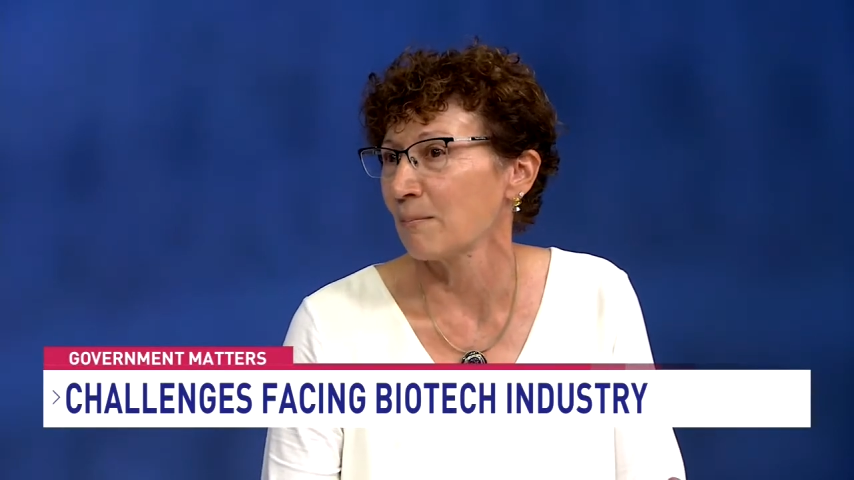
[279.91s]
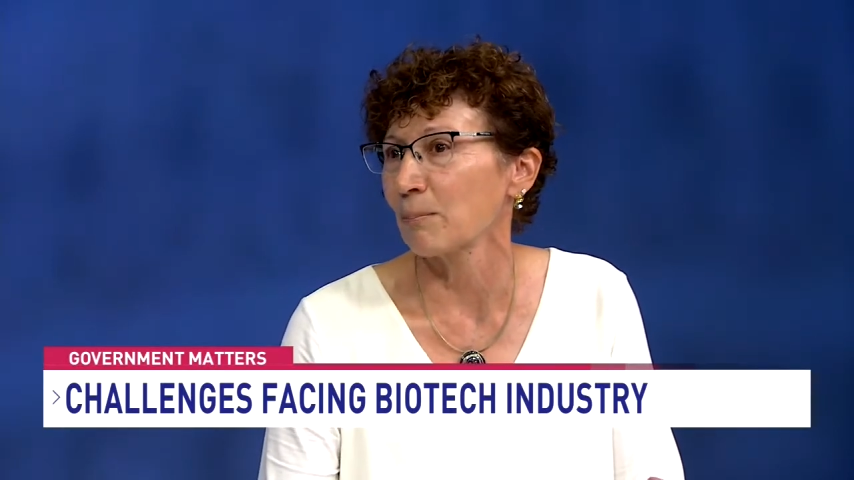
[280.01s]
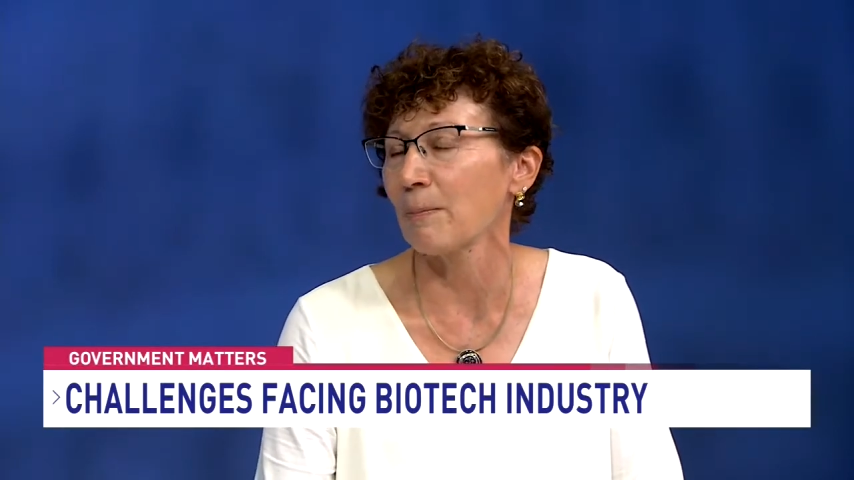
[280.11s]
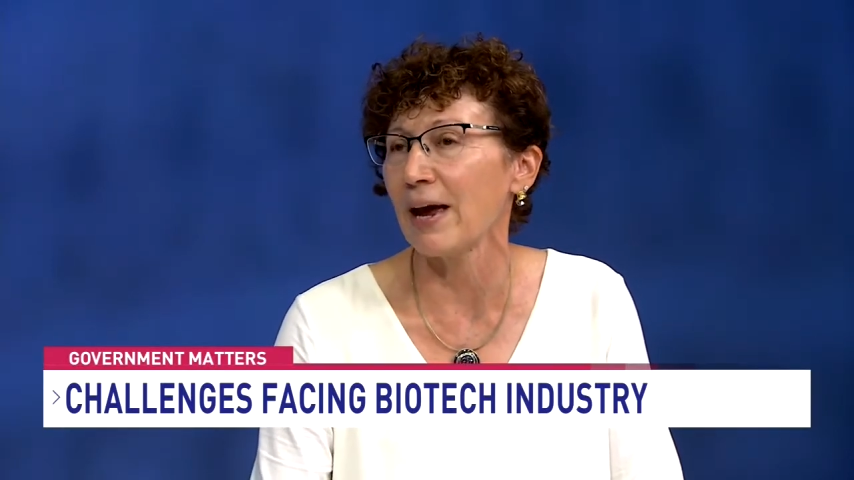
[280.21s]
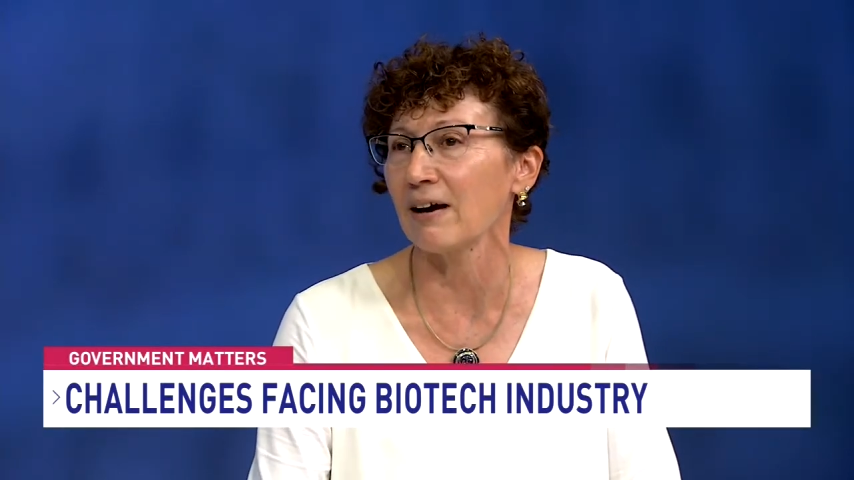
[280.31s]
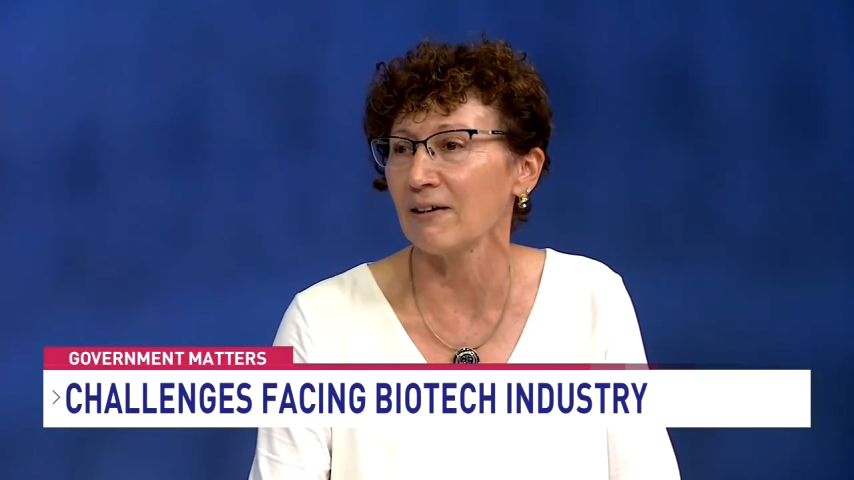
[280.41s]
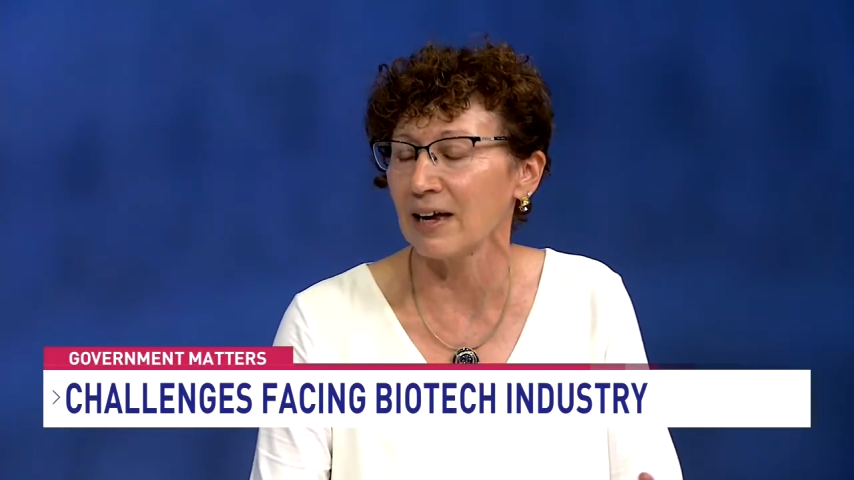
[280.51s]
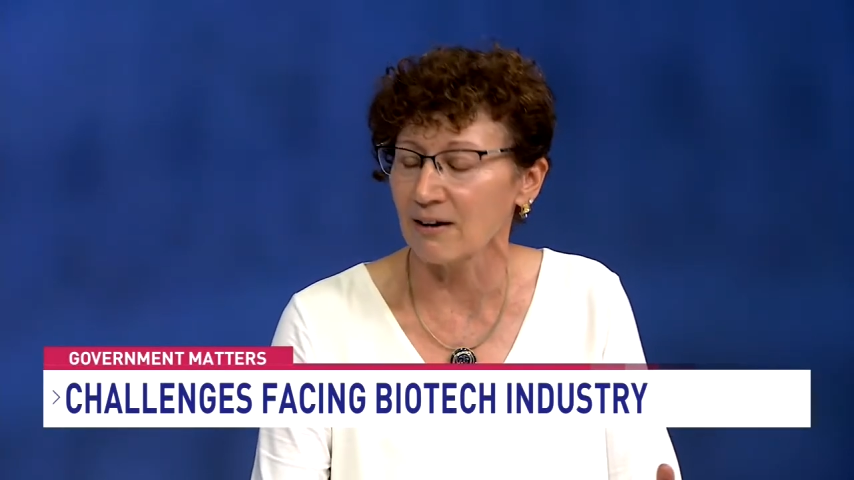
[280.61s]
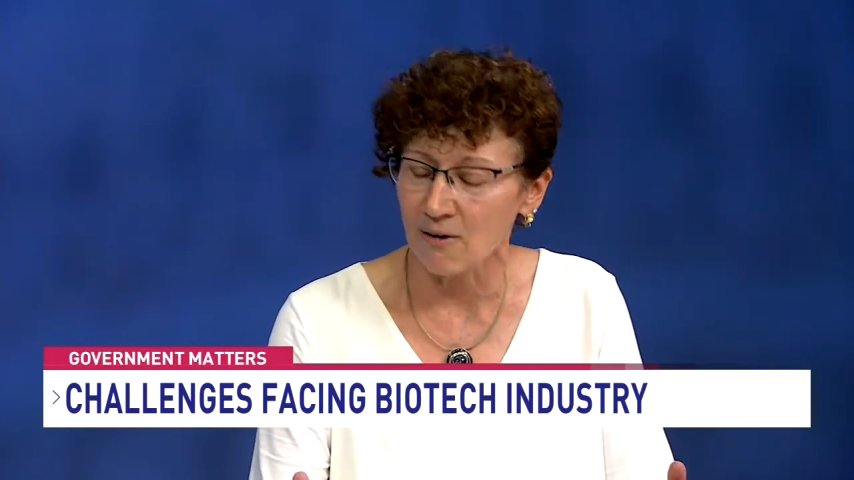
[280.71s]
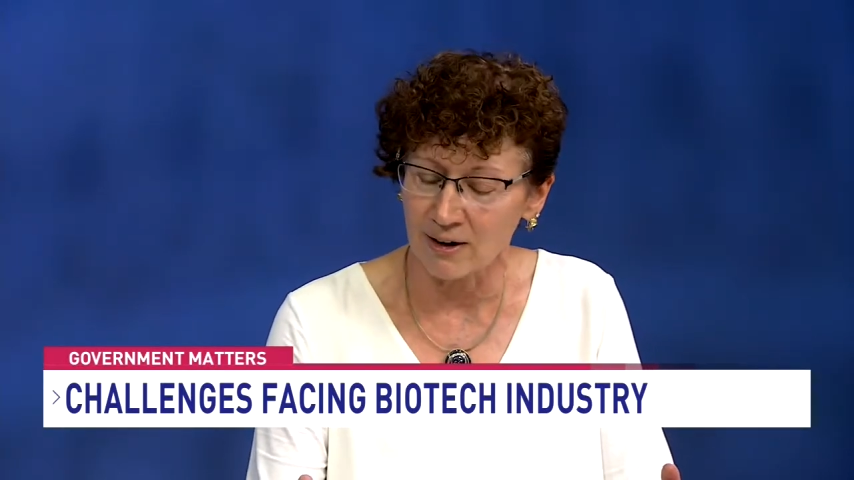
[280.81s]

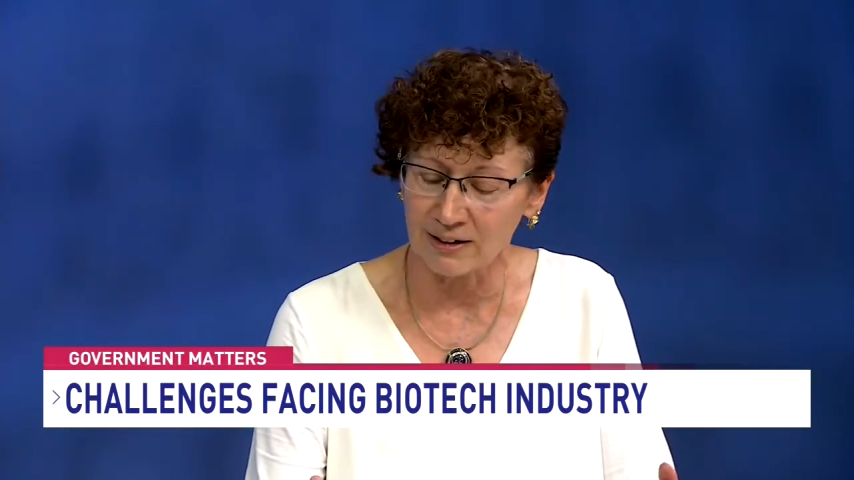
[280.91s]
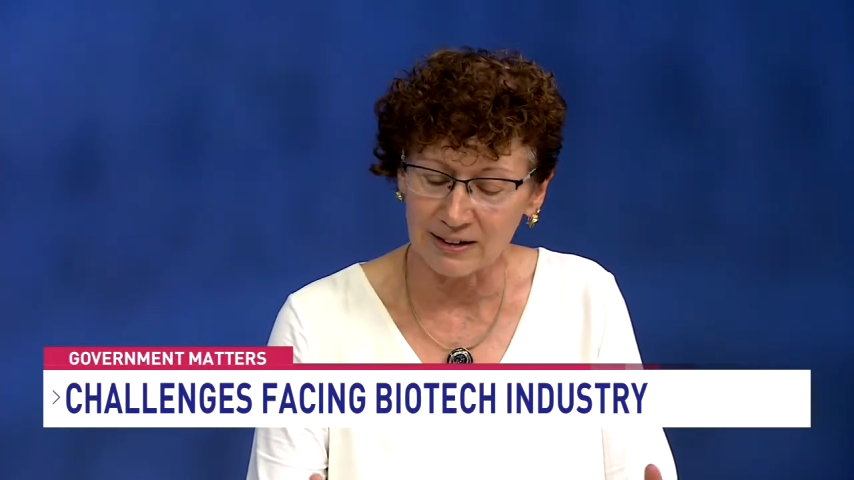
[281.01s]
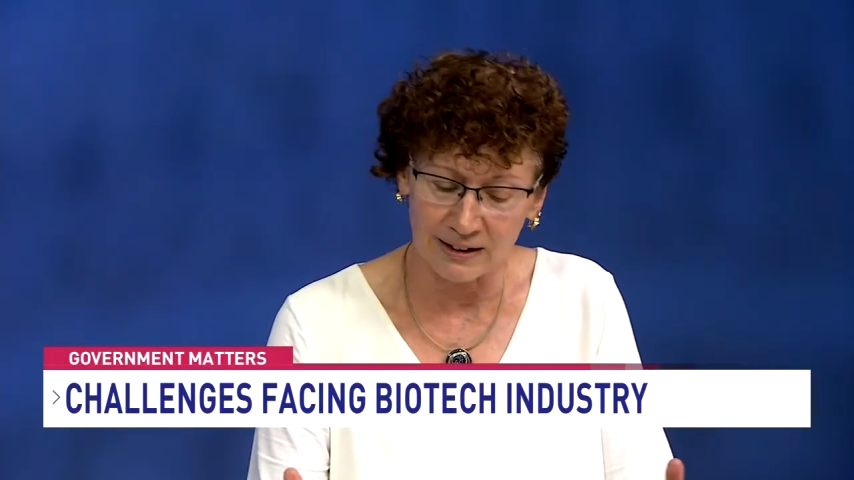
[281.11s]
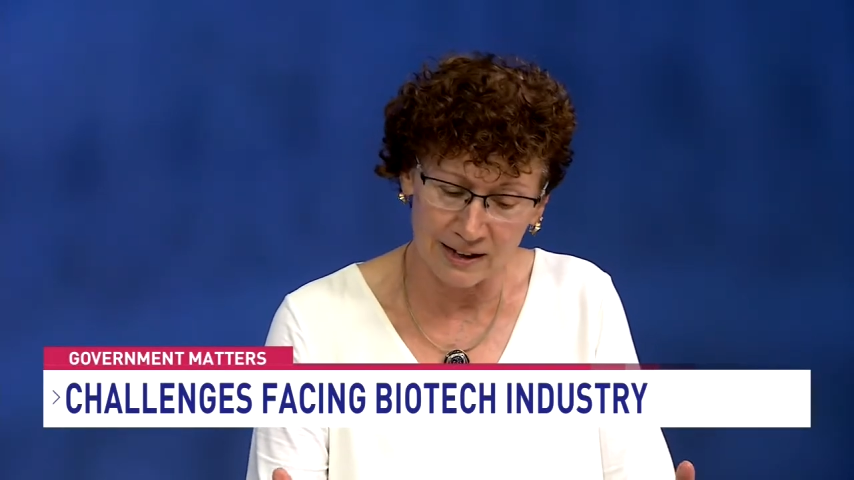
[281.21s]
preparing or